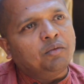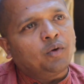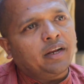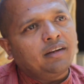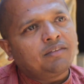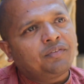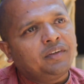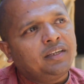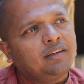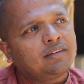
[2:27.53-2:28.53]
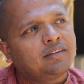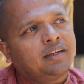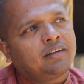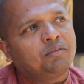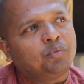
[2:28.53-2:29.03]
What I feel is
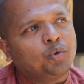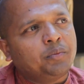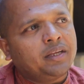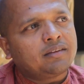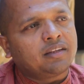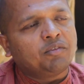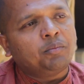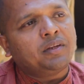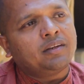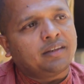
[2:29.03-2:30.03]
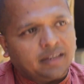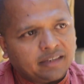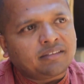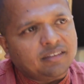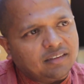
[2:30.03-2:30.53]
that Bhoomi has given me a
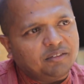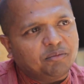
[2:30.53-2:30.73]
direction